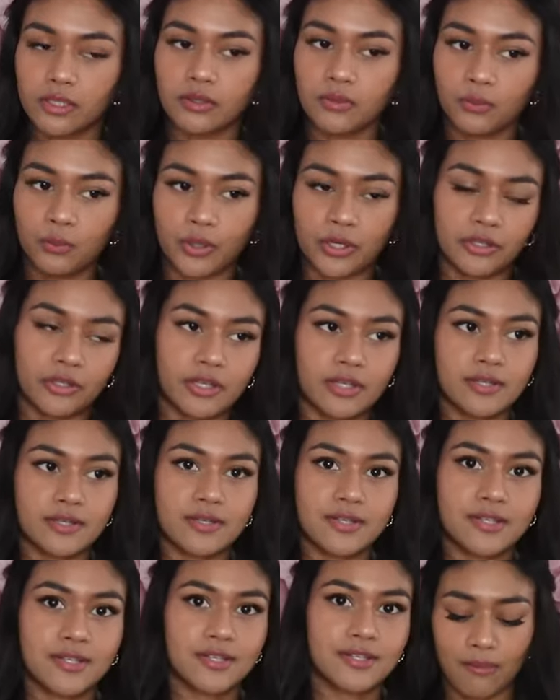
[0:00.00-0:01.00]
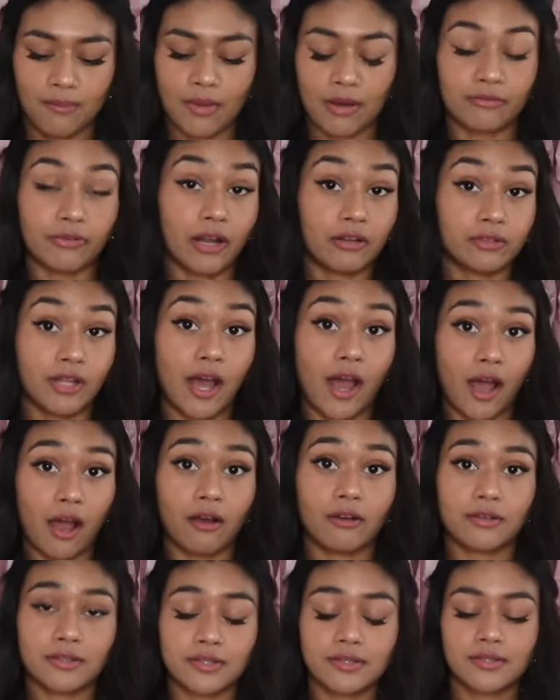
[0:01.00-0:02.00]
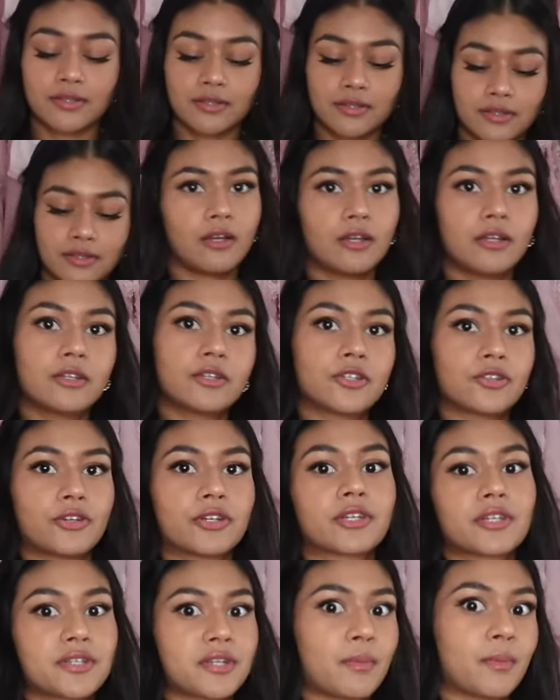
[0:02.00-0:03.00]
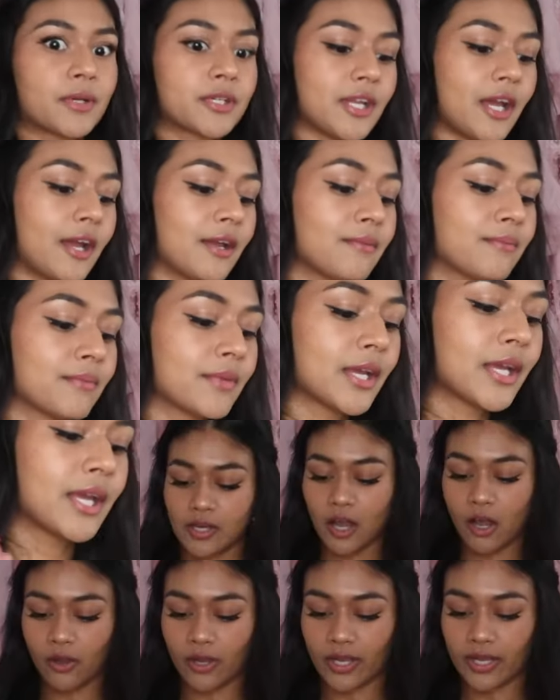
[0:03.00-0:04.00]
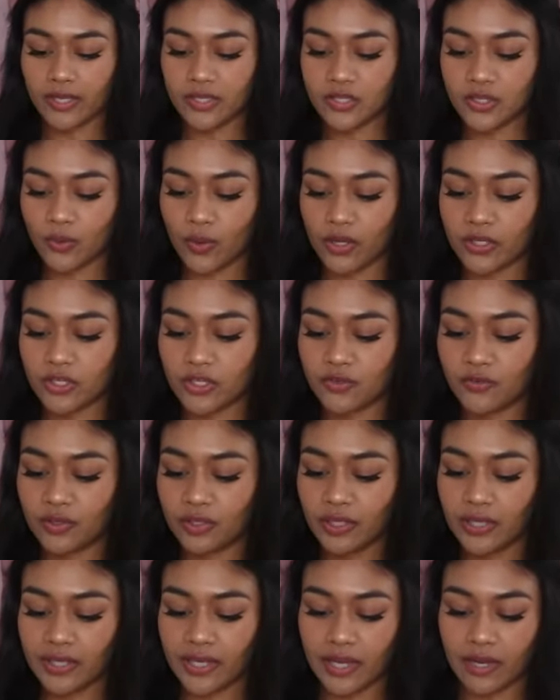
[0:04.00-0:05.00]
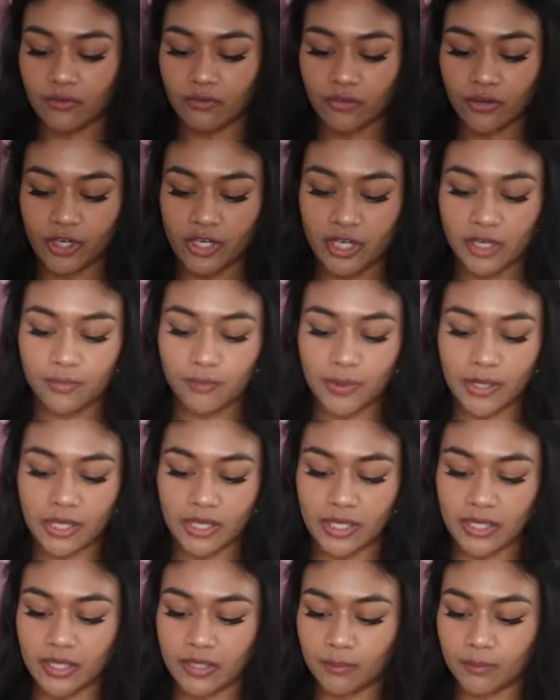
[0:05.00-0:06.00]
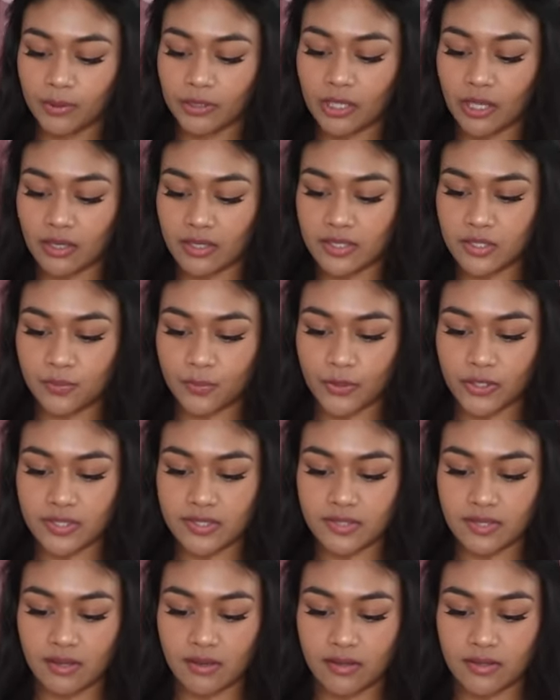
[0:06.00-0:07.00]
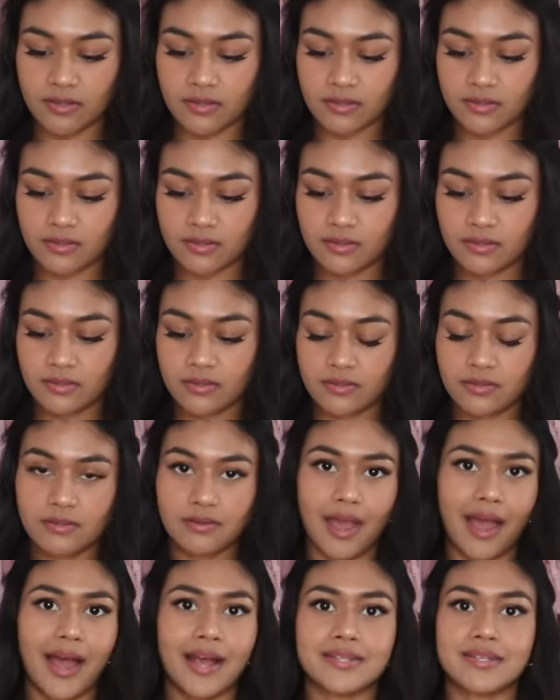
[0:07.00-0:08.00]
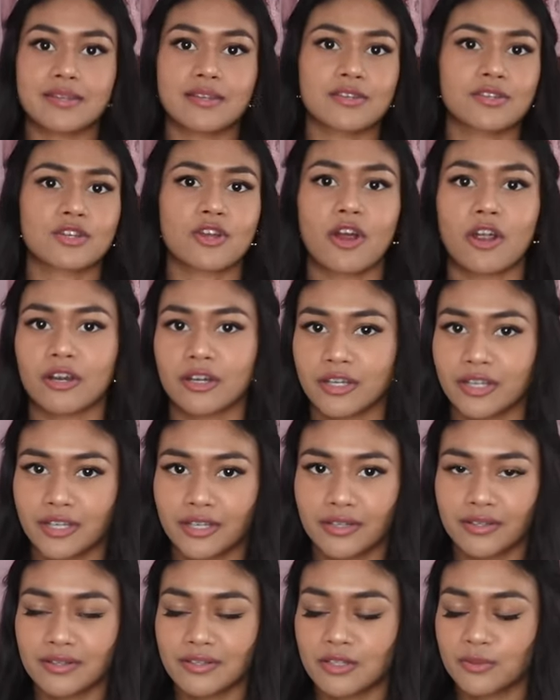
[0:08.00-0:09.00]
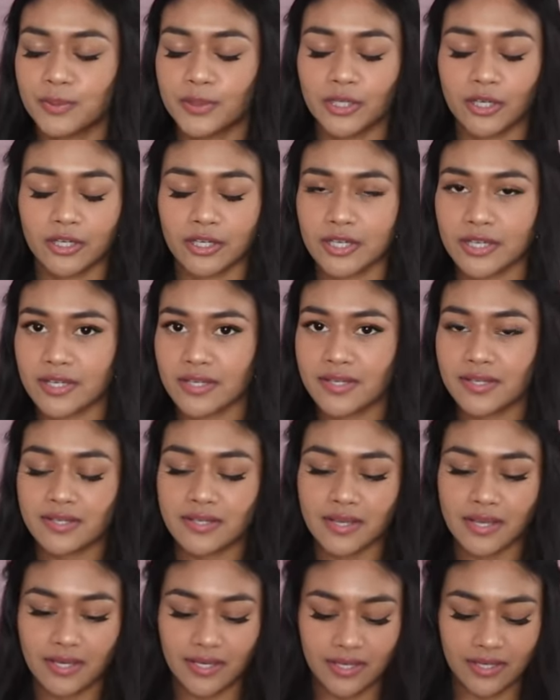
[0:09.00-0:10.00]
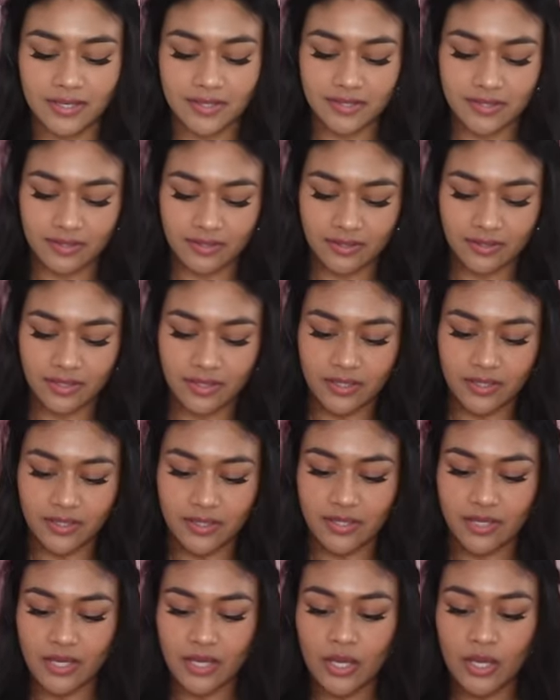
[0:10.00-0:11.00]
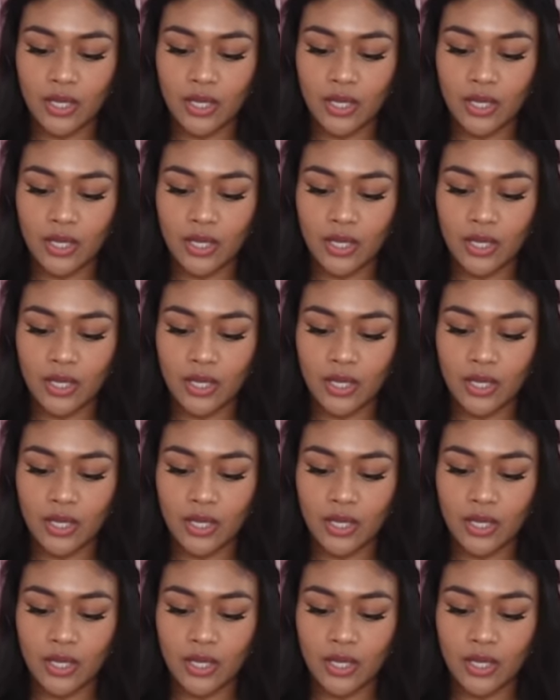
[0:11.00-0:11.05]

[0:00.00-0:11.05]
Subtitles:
wear this around the house during the summertime. Okay, so I just feel like every pink Pilates princess has this cardigan, to be honest, and it is the